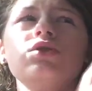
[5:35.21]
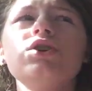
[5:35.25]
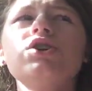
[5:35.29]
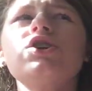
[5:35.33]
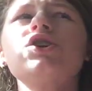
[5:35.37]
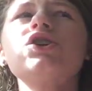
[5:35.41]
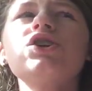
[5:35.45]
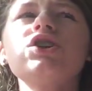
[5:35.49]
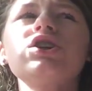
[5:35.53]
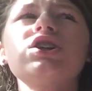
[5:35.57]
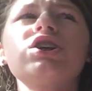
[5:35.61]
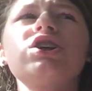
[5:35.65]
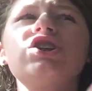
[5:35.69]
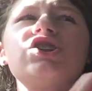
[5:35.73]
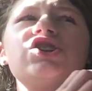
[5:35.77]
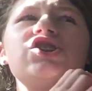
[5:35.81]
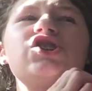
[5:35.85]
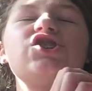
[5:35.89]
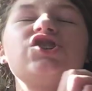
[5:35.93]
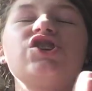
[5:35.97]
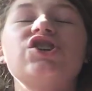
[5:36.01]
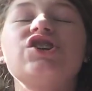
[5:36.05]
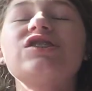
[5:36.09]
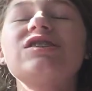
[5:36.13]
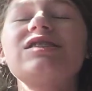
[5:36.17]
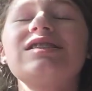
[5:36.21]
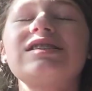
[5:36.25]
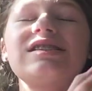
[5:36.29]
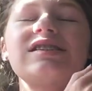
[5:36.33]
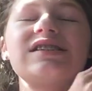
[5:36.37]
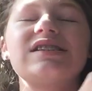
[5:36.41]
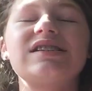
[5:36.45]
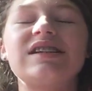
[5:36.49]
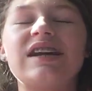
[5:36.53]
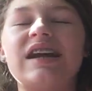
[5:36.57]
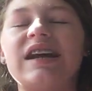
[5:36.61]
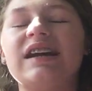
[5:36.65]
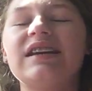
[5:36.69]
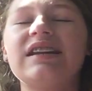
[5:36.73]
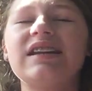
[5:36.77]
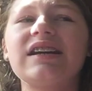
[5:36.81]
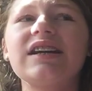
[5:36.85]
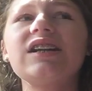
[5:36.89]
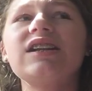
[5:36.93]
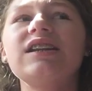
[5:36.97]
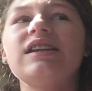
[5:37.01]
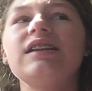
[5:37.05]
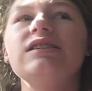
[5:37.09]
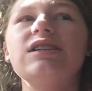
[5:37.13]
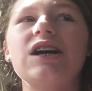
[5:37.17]
literally just
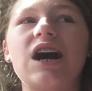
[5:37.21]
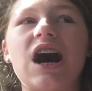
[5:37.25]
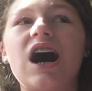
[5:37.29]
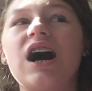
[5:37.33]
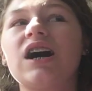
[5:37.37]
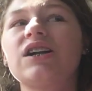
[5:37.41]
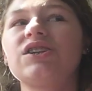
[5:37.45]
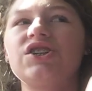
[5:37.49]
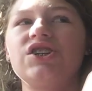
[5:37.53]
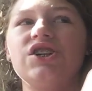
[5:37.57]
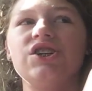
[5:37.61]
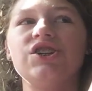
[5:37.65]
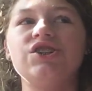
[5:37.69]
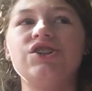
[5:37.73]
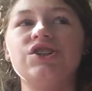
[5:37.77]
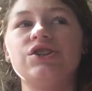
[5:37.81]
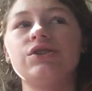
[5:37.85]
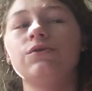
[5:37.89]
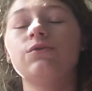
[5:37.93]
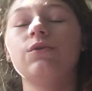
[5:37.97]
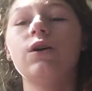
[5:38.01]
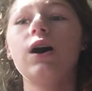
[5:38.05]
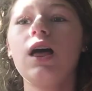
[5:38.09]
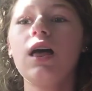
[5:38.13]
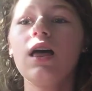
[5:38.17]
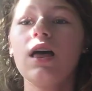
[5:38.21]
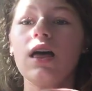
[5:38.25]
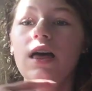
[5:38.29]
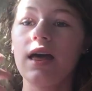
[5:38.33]
stated not to do.